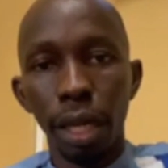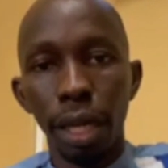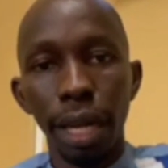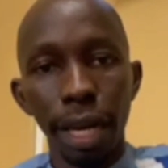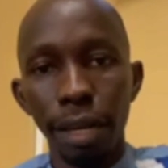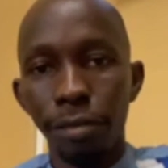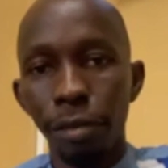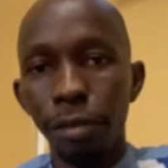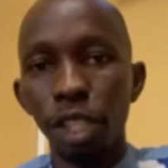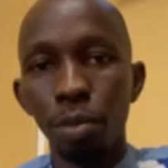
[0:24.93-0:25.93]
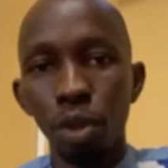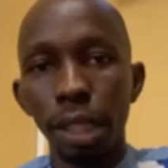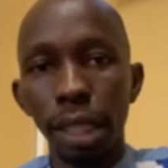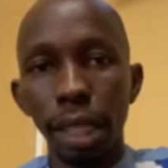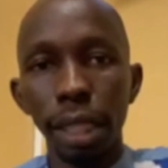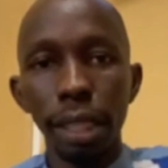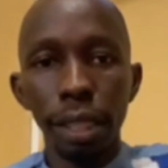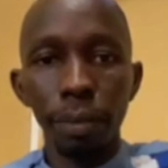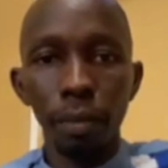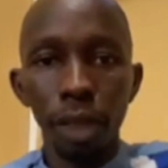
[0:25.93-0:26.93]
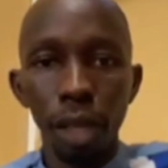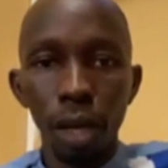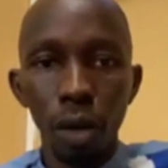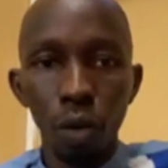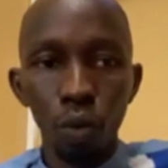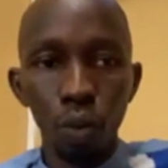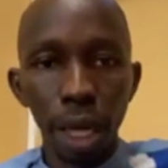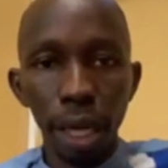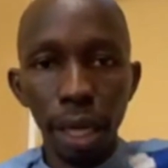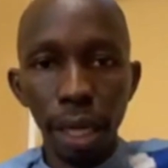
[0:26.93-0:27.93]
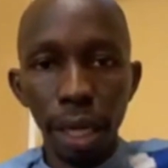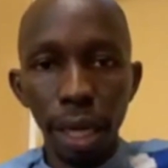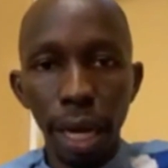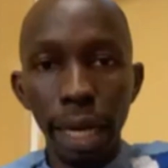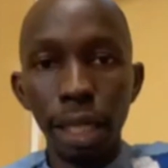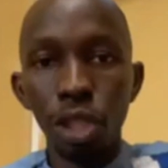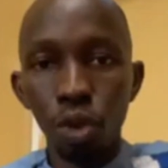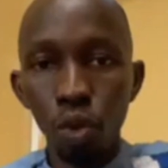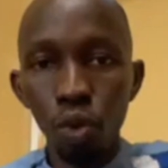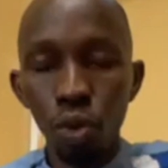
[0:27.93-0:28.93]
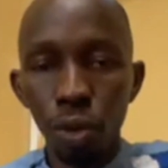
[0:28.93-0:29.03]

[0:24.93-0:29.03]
live Facebook series where I dey do,